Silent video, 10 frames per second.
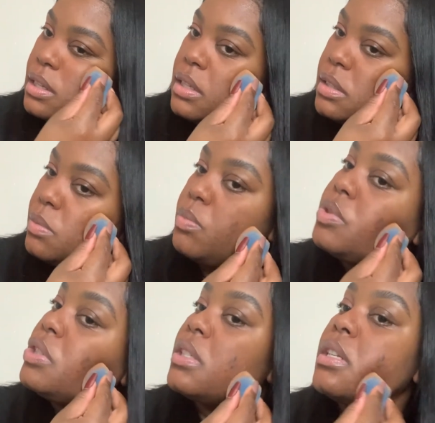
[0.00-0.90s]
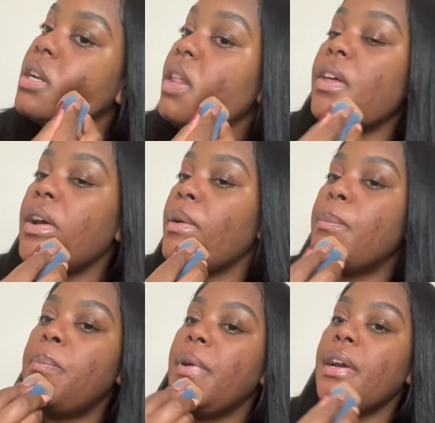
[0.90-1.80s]
it's just
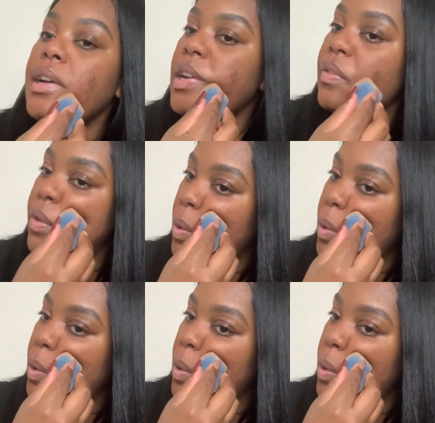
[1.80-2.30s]
another barrier for